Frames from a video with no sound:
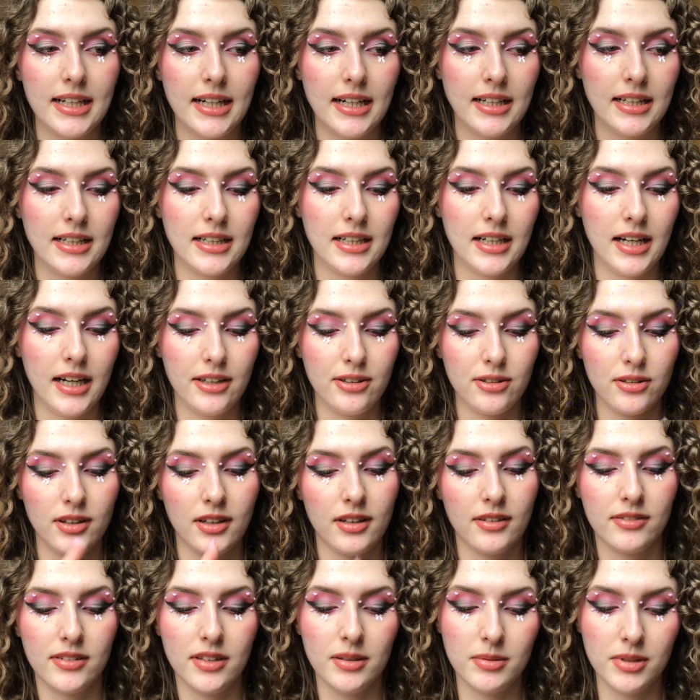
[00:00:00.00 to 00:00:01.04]
I don't
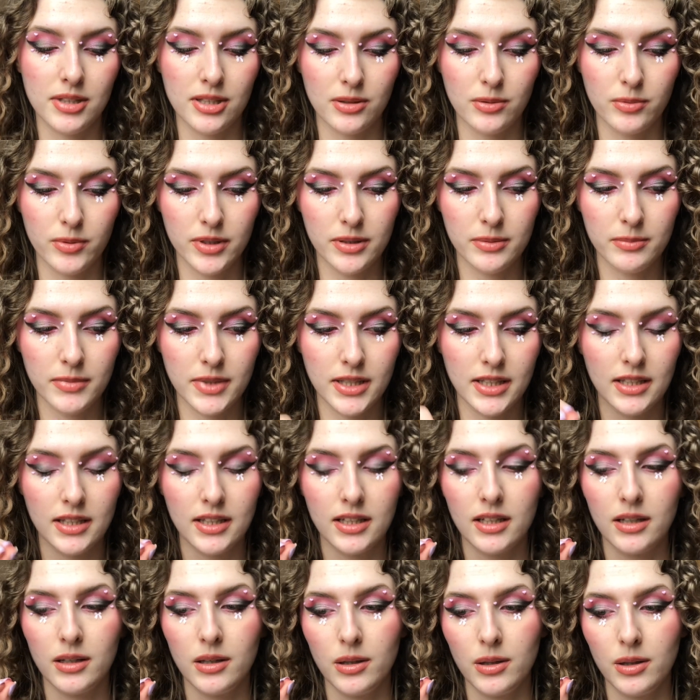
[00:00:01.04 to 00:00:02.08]
have them here with me,
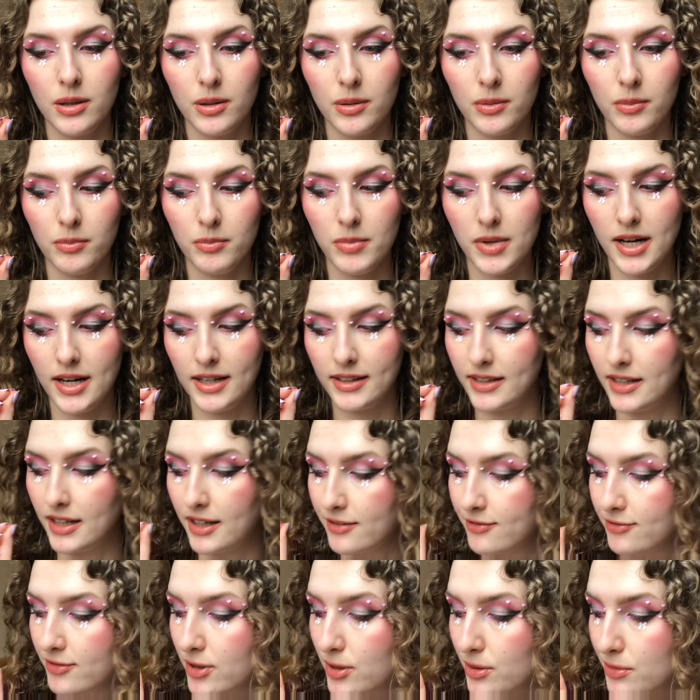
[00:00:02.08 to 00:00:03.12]
but
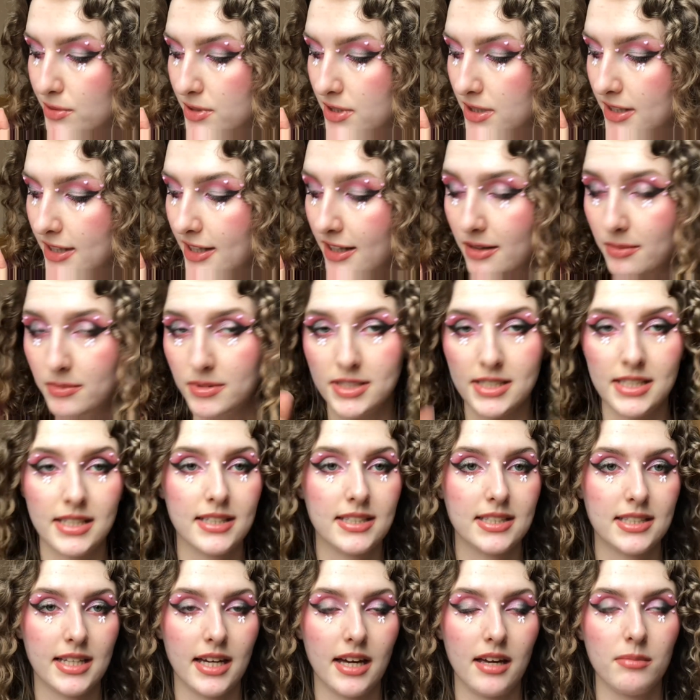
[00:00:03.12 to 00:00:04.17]
I've used them 6
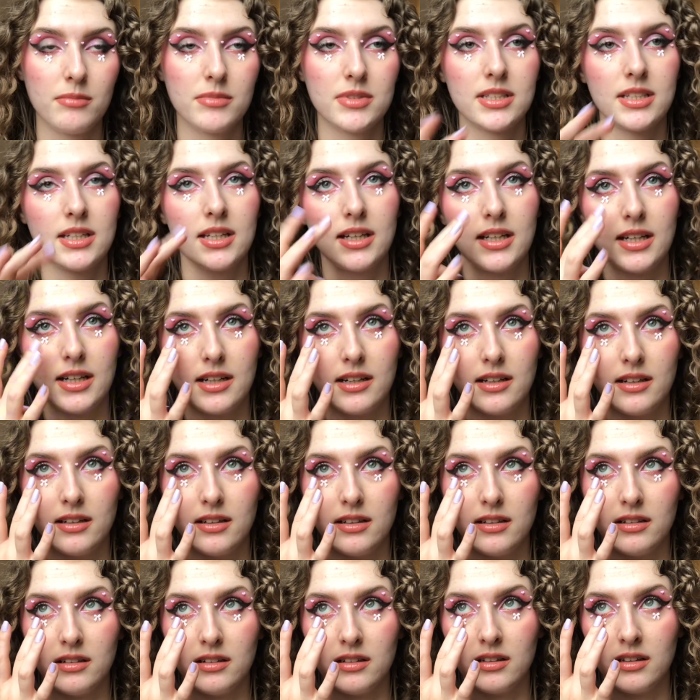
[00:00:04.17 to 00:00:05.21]
times
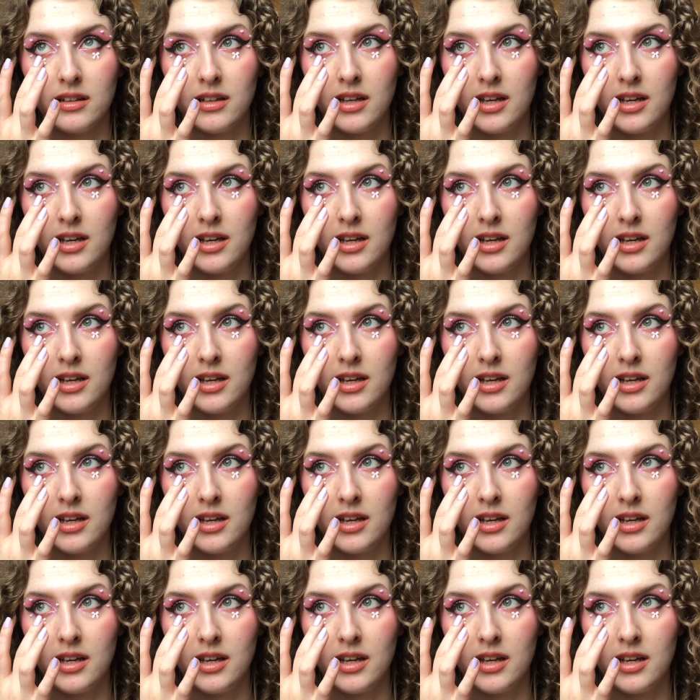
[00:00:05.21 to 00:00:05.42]
and